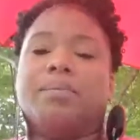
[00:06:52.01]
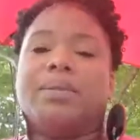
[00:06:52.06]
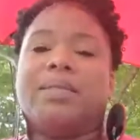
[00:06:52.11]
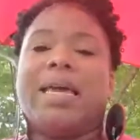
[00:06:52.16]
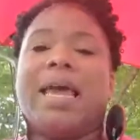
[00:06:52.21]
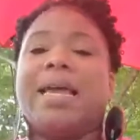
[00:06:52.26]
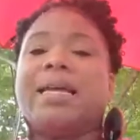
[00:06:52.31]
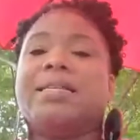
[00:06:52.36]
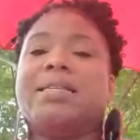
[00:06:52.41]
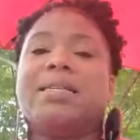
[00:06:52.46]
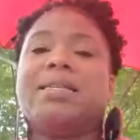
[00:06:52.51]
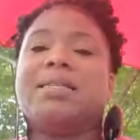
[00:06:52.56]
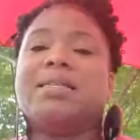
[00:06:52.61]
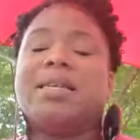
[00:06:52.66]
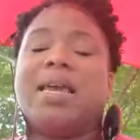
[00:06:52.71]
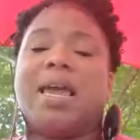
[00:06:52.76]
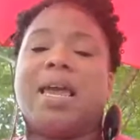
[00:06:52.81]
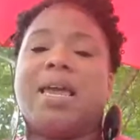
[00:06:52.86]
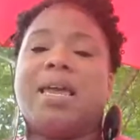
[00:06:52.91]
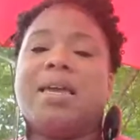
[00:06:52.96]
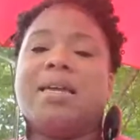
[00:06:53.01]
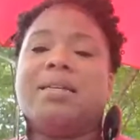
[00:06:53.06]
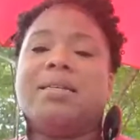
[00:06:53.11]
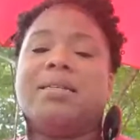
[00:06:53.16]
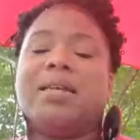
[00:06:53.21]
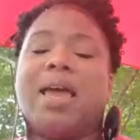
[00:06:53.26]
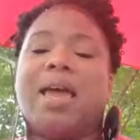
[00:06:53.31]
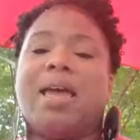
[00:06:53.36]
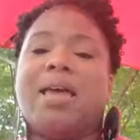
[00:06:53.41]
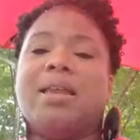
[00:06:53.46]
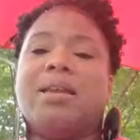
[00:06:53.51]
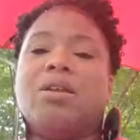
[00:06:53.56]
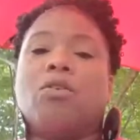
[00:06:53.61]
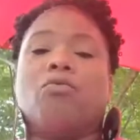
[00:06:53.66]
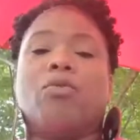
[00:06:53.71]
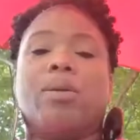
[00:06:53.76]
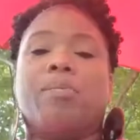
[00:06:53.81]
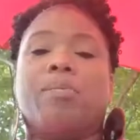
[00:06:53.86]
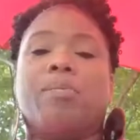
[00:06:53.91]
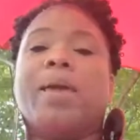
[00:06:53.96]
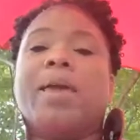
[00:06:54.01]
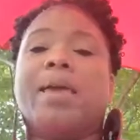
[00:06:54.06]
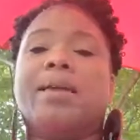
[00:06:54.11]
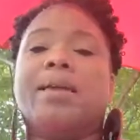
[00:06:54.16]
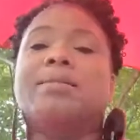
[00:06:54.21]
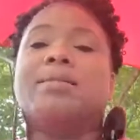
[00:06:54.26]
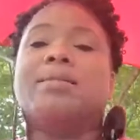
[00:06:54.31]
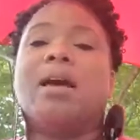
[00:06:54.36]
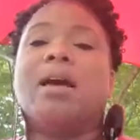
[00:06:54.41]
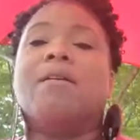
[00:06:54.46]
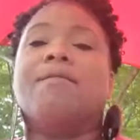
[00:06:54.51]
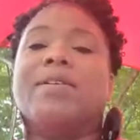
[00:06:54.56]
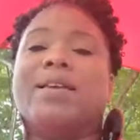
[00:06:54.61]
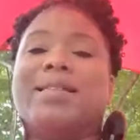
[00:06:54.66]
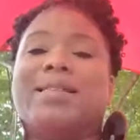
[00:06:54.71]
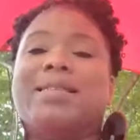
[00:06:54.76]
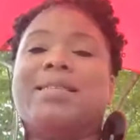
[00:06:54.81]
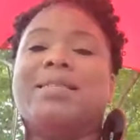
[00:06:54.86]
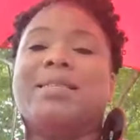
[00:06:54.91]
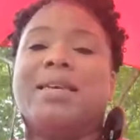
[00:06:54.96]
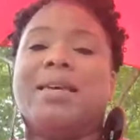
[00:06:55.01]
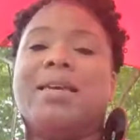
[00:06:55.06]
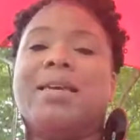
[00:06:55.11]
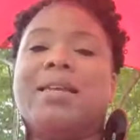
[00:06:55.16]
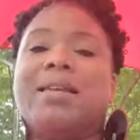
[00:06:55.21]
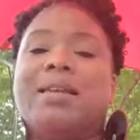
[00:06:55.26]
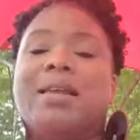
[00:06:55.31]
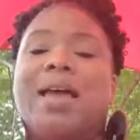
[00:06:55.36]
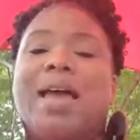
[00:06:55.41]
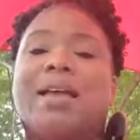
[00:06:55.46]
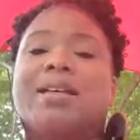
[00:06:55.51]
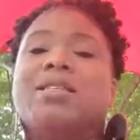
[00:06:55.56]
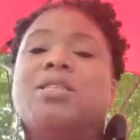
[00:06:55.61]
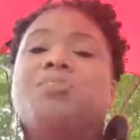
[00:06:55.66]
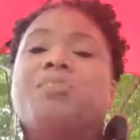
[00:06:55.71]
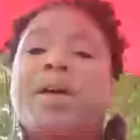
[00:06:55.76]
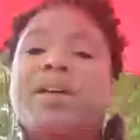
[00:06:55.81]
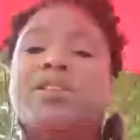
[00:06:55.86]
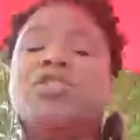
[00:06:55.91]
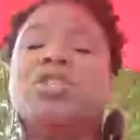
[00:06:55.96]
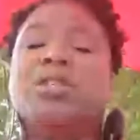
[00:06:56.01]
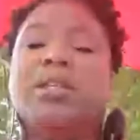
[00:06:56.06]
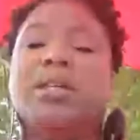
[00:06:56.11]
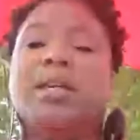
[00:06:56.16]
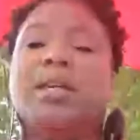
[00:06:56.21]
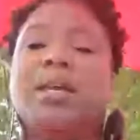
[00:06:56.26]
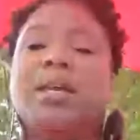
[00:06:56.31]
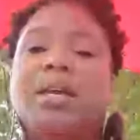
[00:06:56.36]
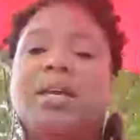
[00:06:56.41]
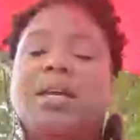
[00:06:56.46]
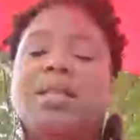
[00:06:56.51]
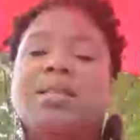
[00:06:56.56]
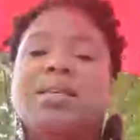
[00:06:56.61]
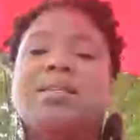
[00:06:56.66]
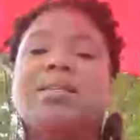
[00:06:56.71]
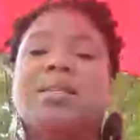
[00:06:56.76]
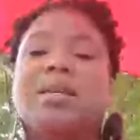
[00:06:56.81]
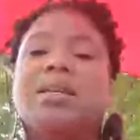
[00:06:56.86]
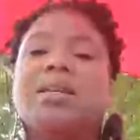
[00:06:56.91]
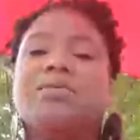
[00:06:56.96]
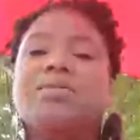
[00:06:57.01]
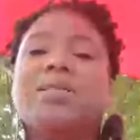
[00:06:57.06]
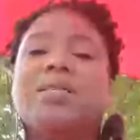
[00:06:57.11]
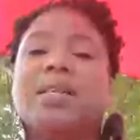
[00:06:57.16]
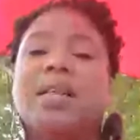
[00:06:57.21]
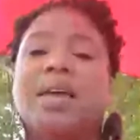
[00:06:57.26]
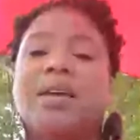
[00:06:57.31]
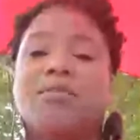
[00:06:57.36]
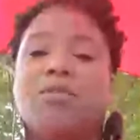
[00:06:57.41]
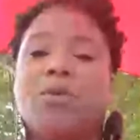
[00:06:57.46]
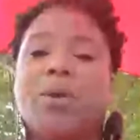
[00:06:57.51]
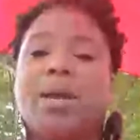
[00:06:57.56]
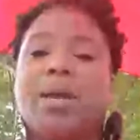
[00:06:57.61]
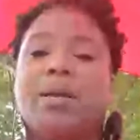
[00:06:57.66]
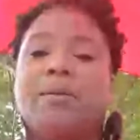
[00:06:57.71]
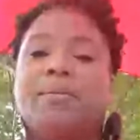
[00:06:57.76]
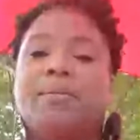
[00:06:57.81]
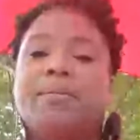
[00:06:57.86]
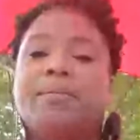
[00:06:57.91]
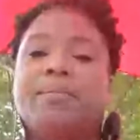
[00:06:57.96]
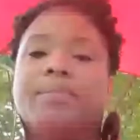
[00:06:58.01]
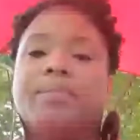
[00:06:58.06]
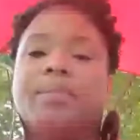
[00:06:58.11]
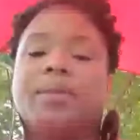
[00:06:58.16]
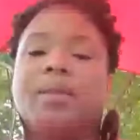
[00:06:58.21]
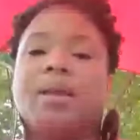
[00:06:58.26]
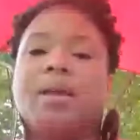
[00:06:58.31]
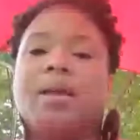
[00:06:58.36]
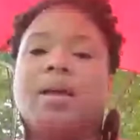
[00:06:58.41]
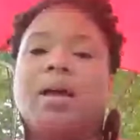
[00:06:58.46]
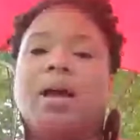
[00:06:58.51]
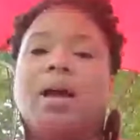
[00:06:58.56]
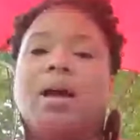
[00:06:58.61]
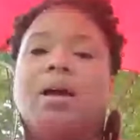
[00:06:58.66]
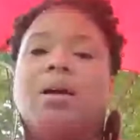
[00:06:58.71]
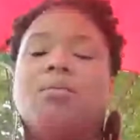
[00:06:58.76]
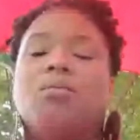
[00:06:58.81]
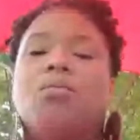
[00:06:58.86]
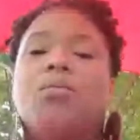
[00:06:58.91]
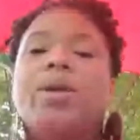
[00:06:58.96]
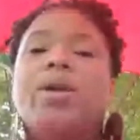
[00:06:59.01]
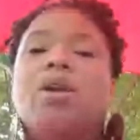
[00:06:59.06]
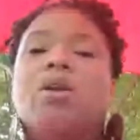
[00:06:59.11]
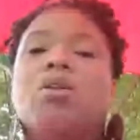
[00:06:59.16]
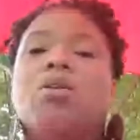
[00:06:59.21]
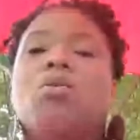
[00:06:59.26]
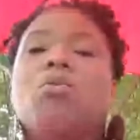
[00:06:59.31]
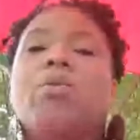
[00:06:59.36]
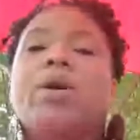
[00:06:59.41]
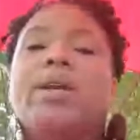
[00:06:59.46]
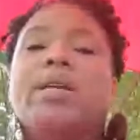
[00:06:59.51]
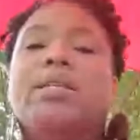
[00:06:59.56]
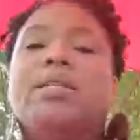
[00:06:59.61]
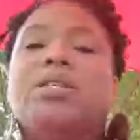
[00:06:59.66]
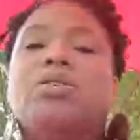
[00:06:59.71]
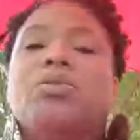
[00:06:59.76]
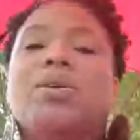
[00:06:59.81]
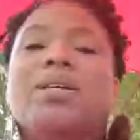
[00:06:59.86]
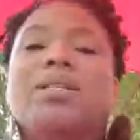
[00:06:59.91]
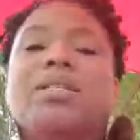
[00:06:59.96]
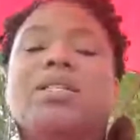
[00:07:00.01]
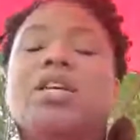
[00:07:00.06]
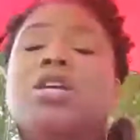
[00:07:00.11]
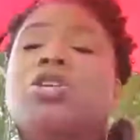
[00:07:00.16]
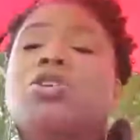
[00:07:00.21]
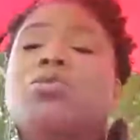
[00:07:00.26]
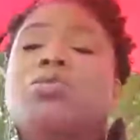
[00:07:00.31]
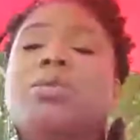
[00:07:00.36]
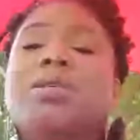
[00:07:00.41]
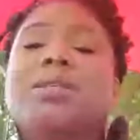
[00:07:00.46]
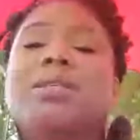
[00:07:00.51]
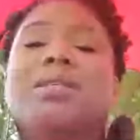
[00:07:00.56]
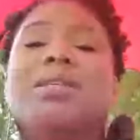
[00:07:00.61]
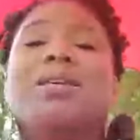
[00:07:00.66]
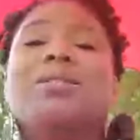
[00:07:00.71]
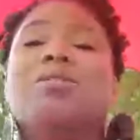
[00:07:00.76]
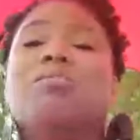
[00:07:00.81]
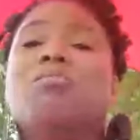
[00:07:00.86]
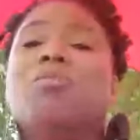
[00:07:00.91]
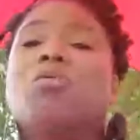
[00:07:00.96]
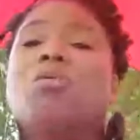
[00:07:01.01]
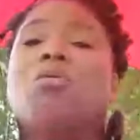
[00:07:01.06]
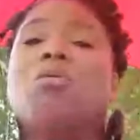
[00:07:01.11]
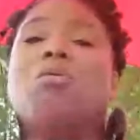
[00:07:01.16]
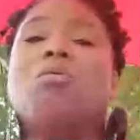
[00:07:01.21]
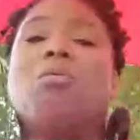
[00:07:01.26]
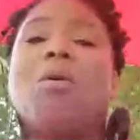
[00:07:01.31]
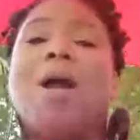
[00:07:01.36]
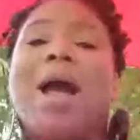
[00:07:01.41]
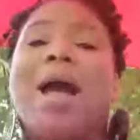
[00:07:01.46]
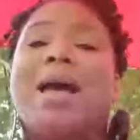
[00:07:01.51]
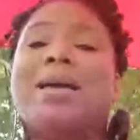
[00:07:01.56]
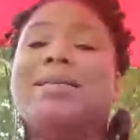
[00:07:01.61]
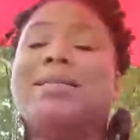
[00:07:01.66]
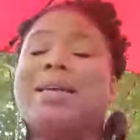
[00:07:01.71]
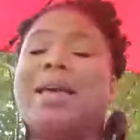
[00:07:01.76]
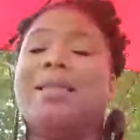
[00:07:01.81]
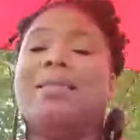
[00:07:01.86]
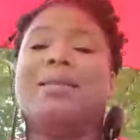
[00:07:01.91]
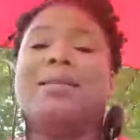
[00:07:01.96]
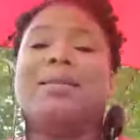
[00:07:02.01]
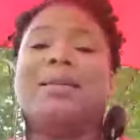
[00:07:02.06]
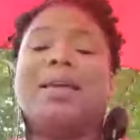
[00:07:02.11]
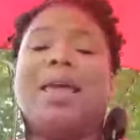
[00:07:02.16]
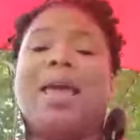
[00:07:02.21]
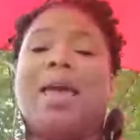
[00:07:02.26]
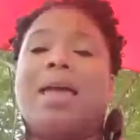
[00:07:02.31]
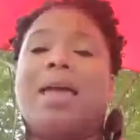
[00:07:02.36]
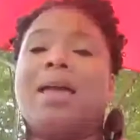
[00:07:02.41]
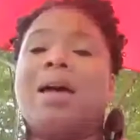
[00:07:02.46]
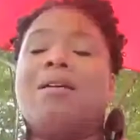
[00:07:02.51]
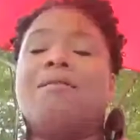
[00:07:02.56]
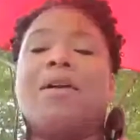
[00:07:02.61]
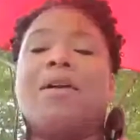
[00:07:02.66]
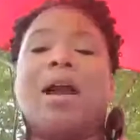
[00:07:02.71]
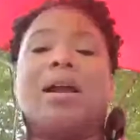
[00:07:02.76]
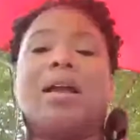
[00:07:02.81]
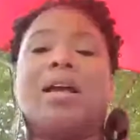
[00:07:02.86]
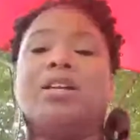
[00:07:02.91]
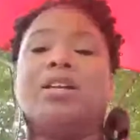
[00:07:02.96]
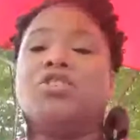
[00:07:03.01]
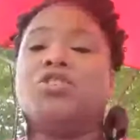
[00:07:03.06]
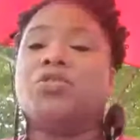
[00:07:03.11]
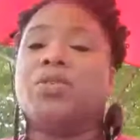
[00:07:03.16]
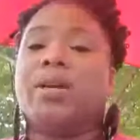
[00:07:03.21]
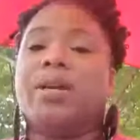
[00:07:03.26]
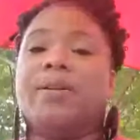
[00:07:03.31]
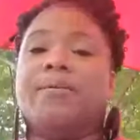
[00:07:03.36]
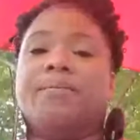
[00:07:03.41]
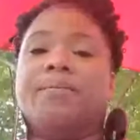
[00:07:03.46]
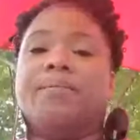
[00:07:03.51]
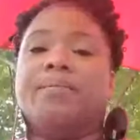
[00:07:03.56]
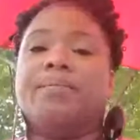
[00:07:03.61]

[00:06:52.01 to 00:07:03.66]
takes a stand and repents of its sin, especially the sin of slavery, we are going to continue to see the moral rot and the decay of our country.